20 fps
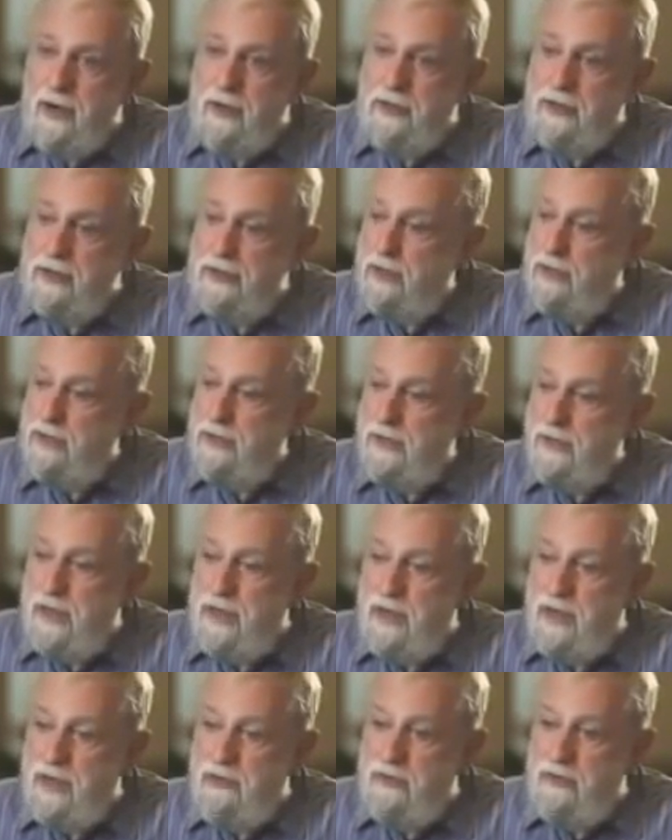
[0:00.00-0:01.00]
so
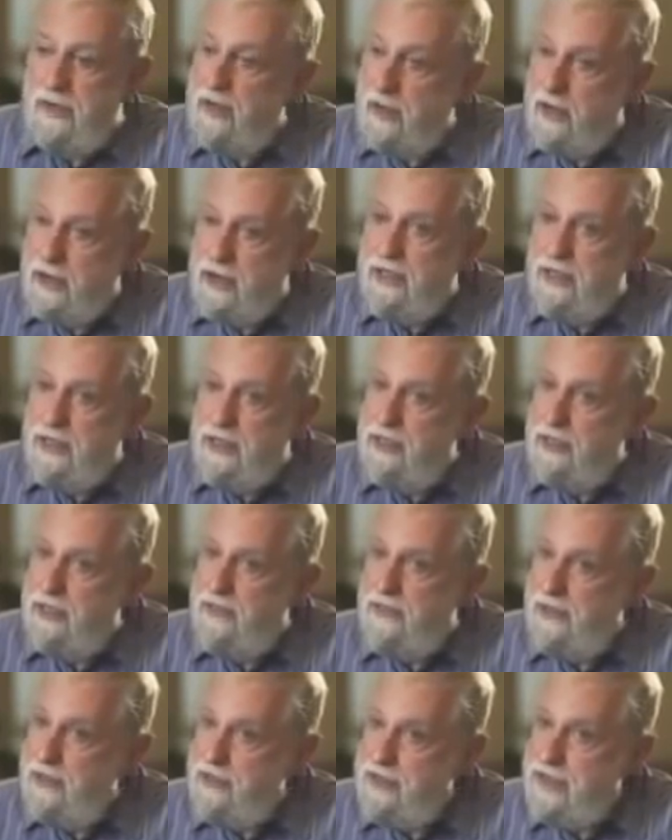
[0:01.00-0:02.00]
that regardless
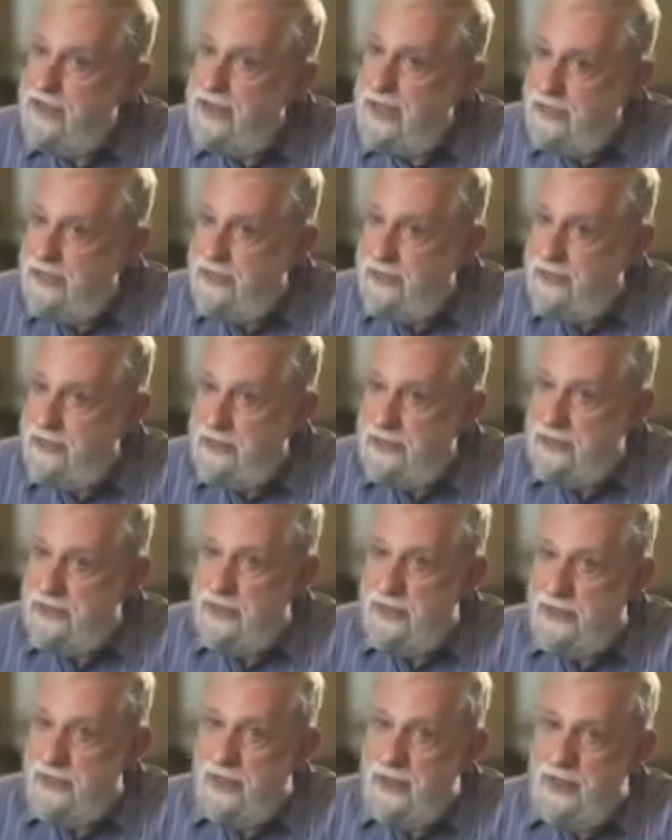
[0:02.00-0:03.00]
of their
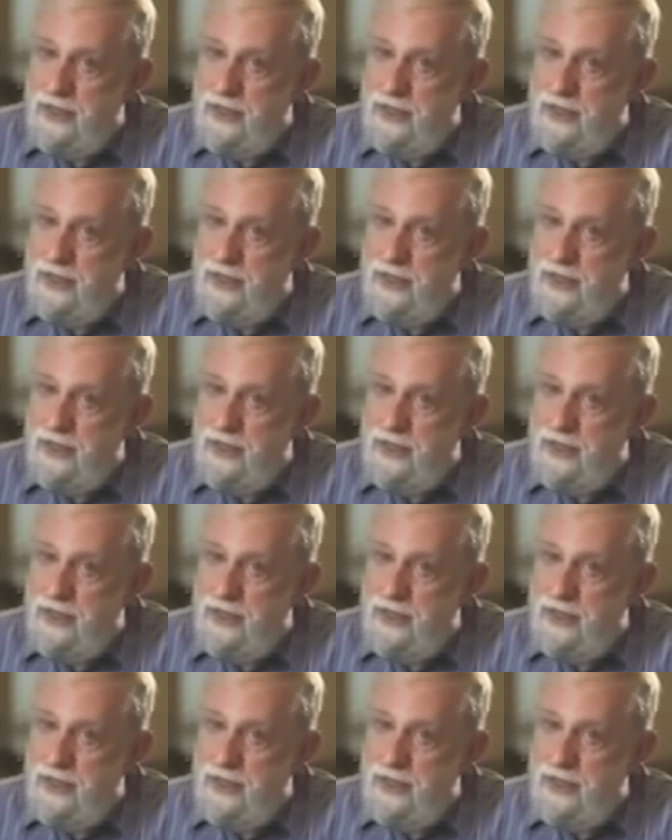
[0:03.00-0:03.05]
sentence,